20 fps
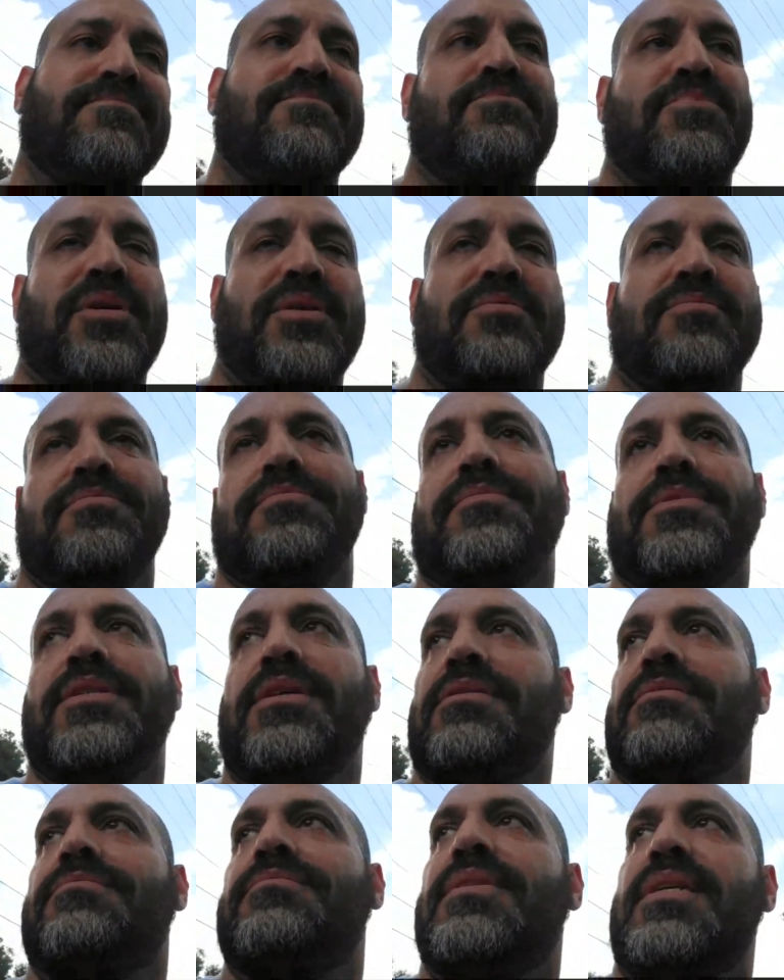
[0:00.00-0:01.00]
But you
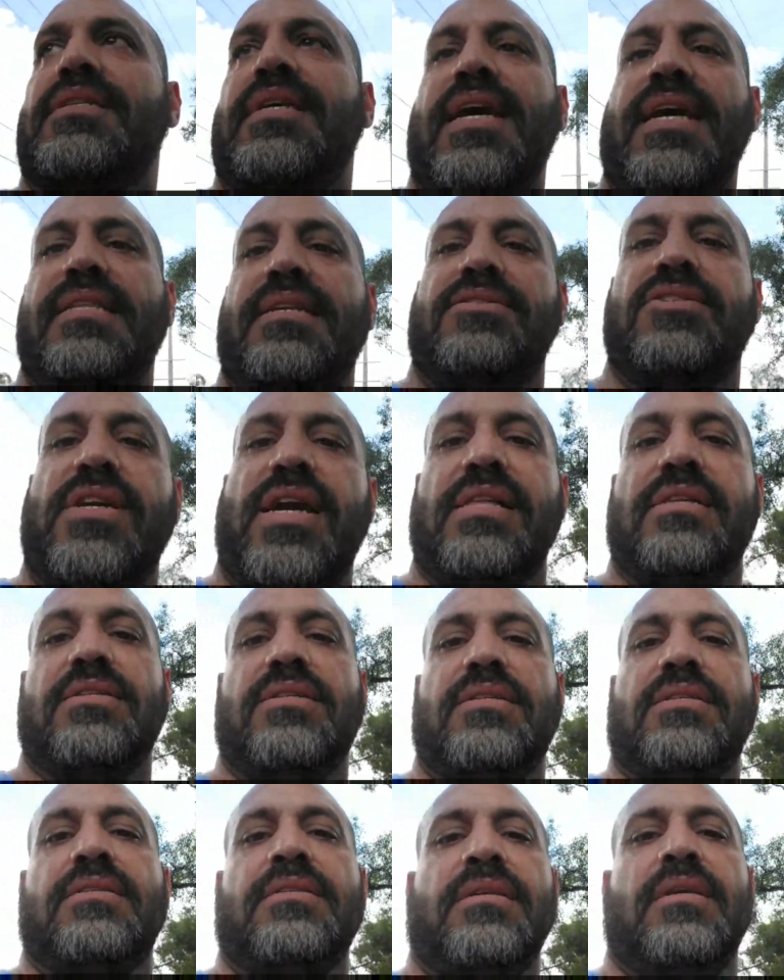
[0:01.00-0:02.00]
know, then they had the
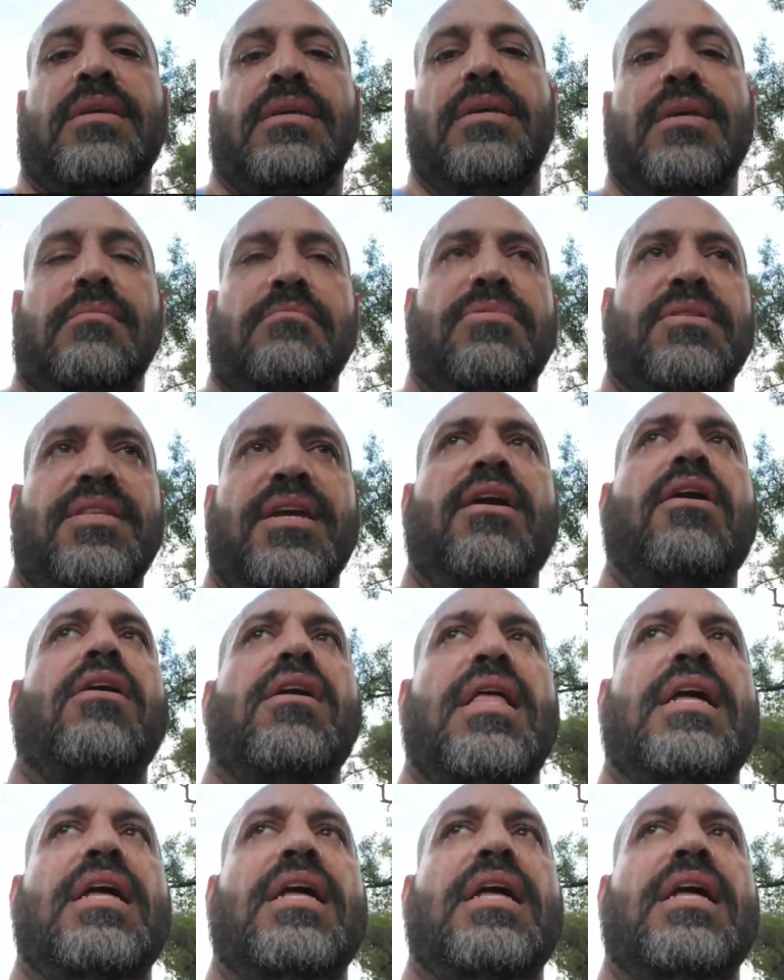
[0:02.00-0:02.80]
challenges. But there are a